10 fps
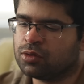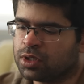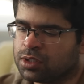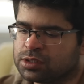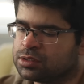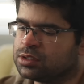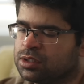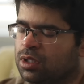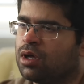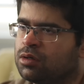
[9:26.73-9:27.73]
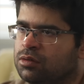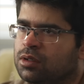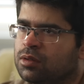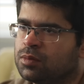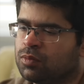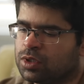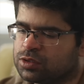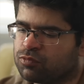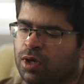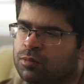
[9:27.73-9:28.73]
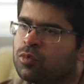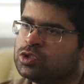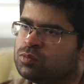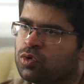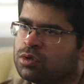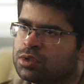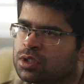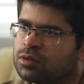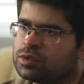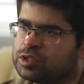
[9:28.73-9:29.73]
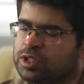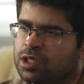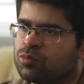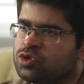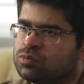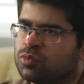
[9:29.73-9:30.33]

okay, this, this is a lot, but what is the one most important thing? What is the second most